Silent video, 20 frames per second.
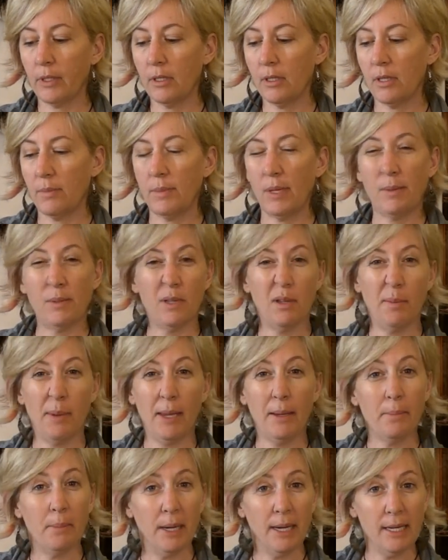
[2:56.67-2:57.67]
sometimes they
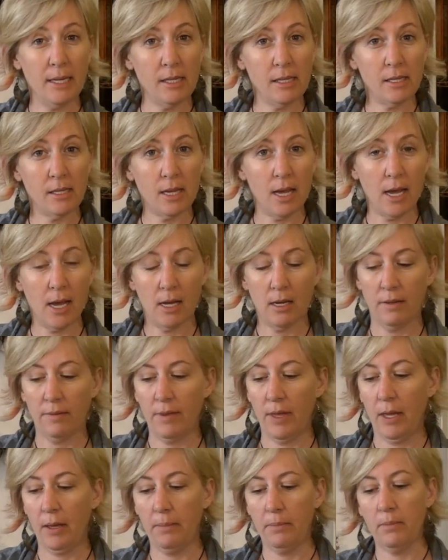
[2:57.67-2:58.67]
make mice out of
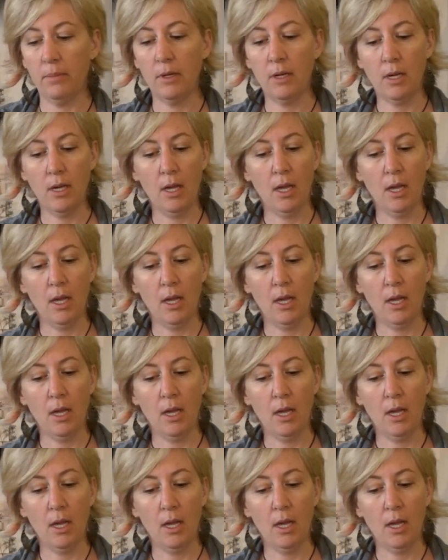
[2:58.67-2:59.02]
them.